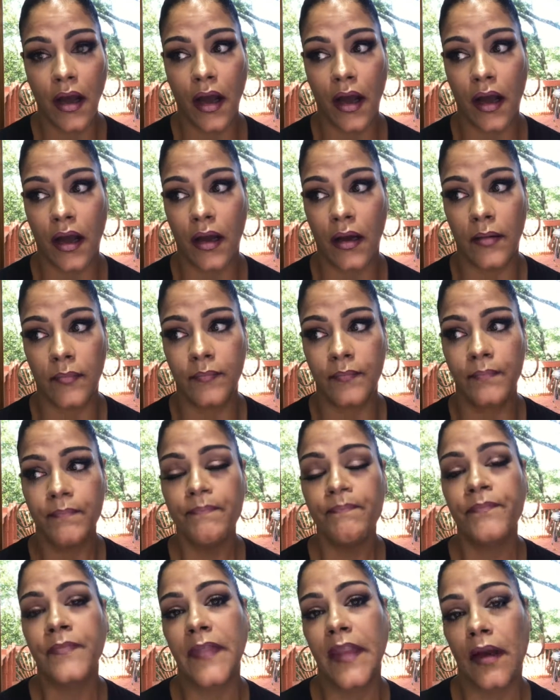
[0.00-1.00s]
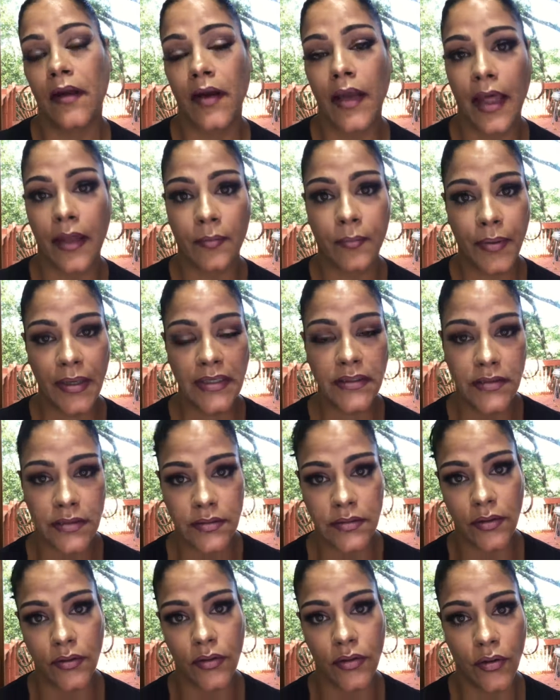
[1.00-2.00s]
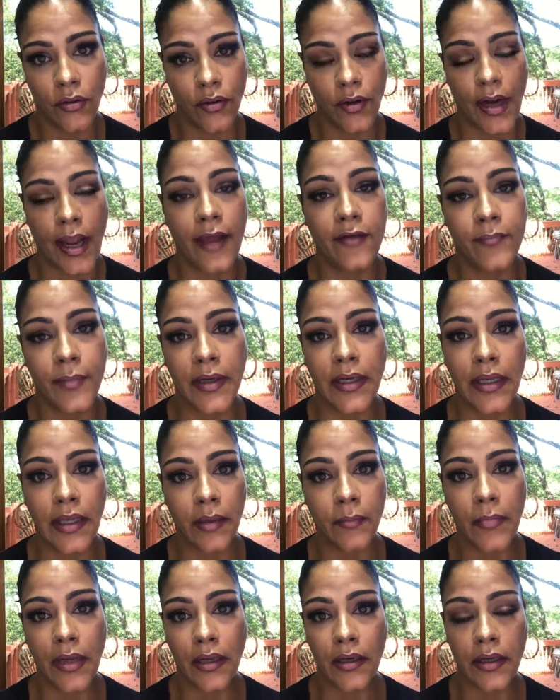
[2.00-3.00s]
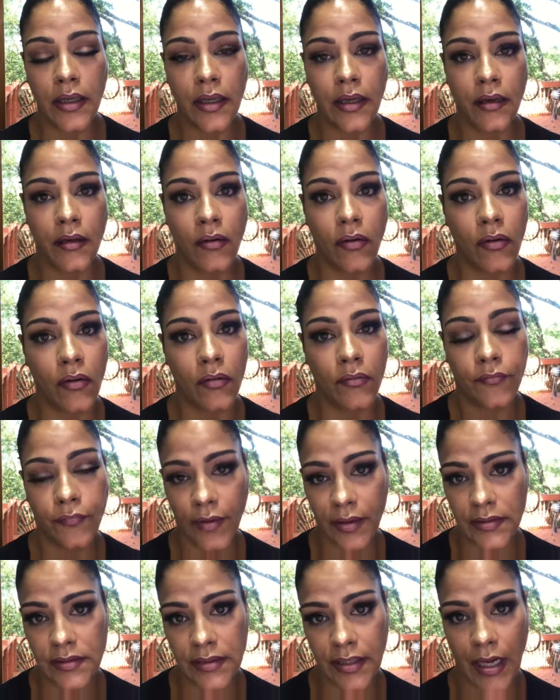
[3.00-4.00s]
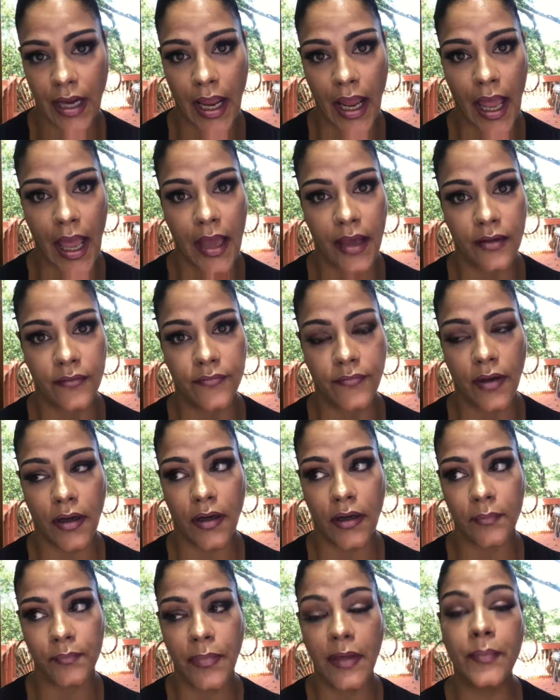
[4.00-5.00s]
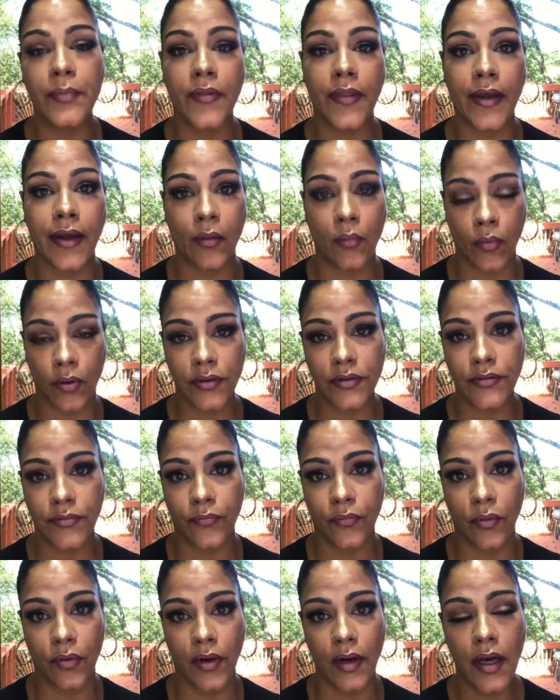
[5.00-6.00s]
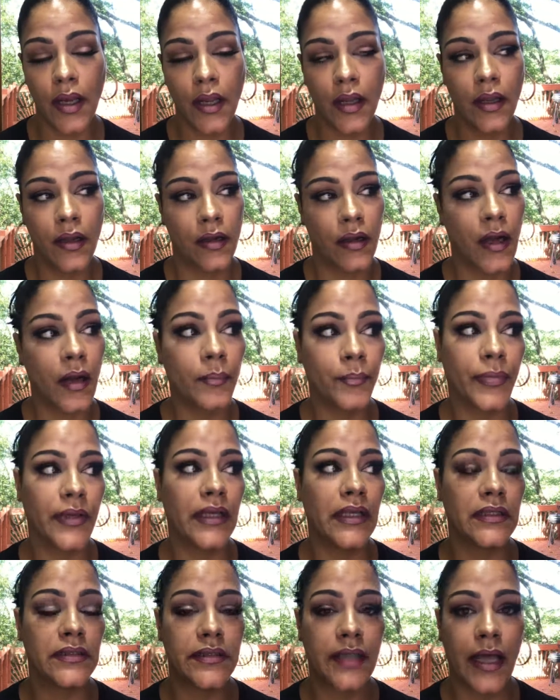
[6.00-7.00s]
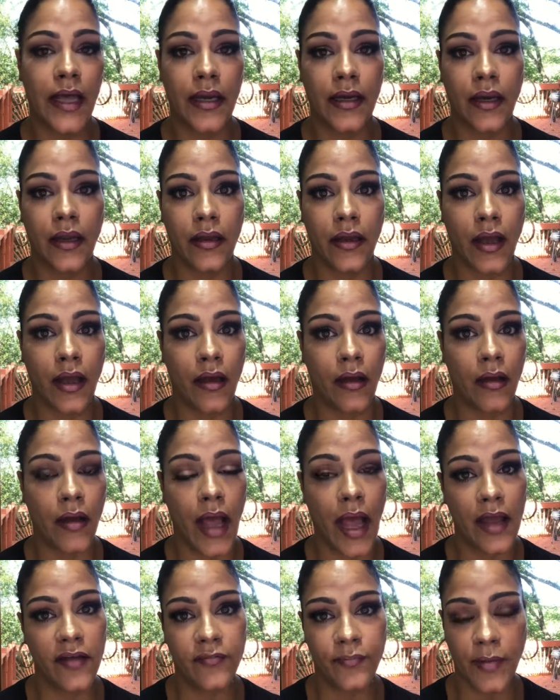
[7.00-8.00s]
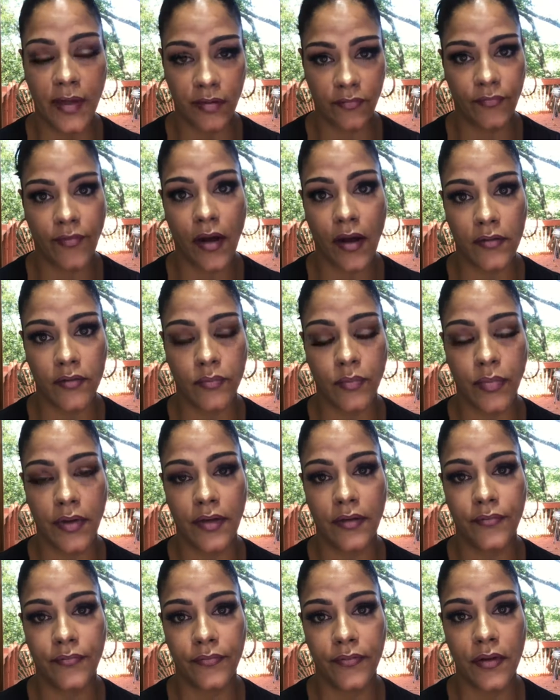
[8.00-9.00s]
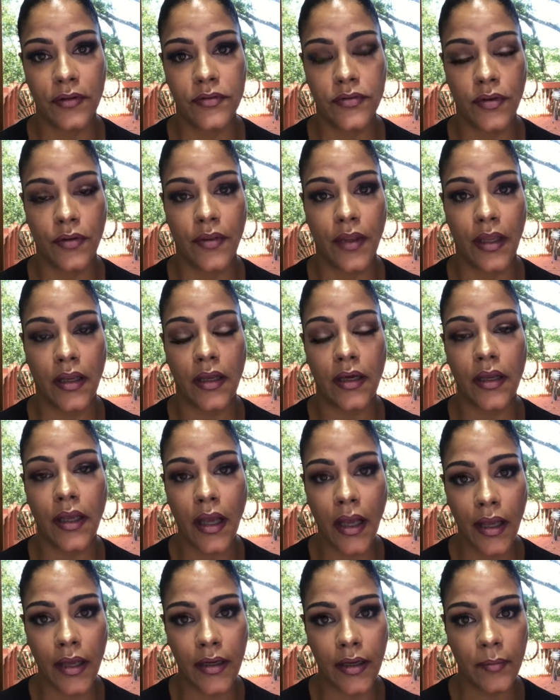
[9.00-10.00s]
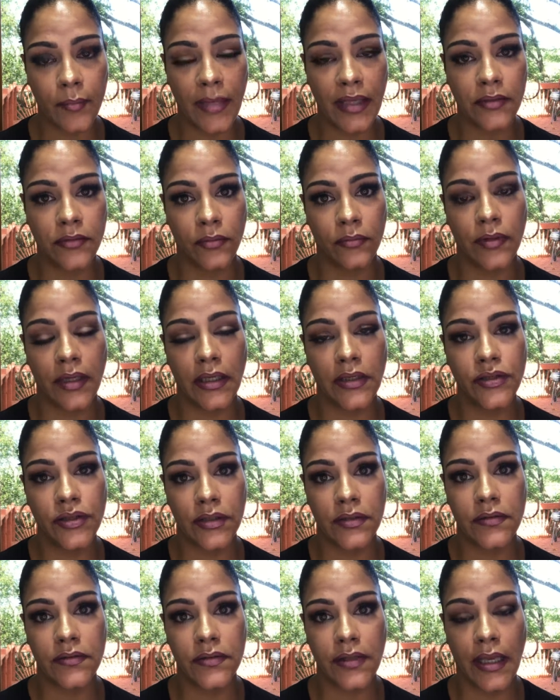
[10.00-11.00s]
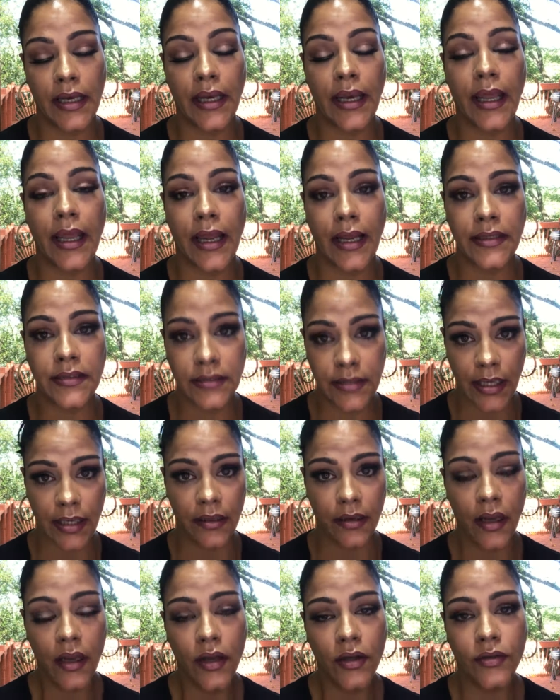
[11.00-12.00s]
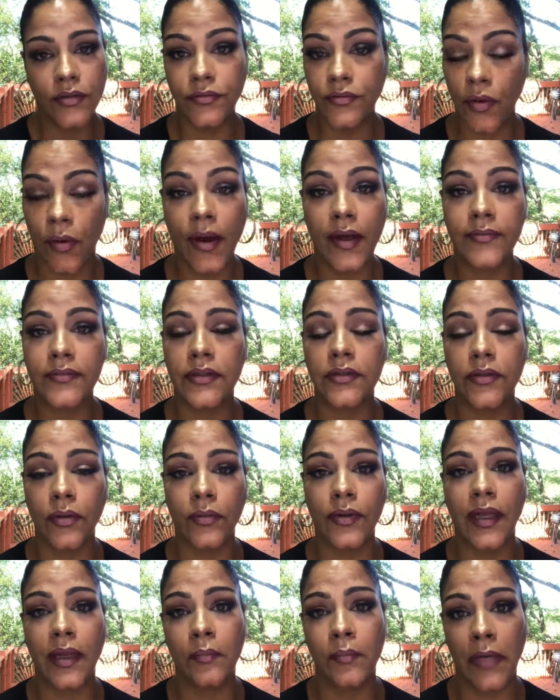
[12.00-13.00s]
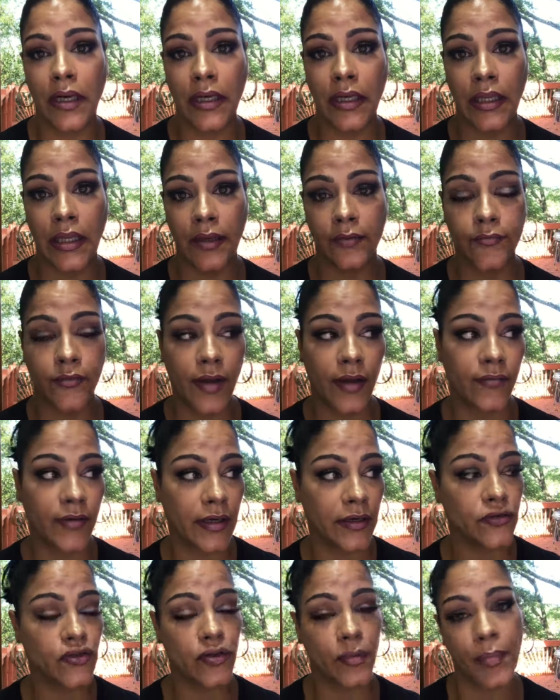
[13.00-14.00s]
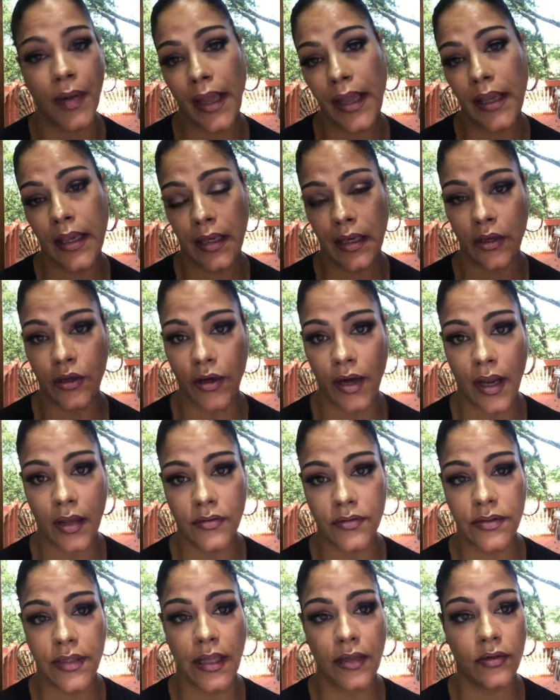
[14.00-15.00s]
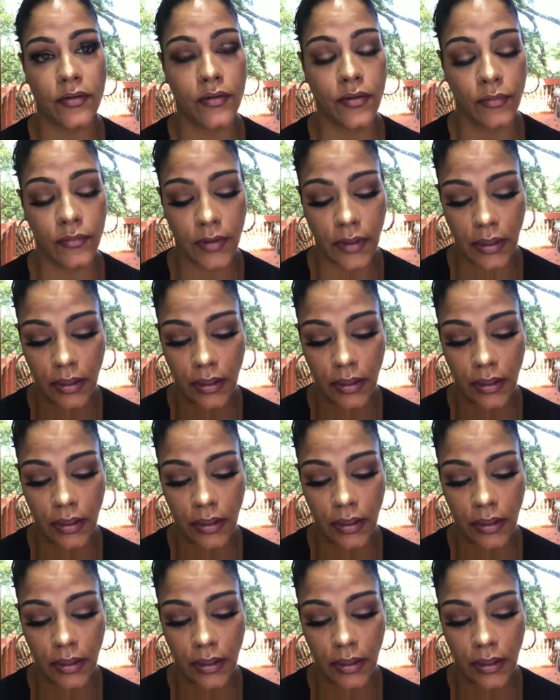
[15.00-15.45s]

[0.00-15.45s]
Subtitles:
There are a lot of places in New York. I've been emailing friends that I have, people that I worked for, companies that I've been involved with, so they can go ahead and make donations. And like I said, you don't have to donate money if you have an extra blanket in your house that you don't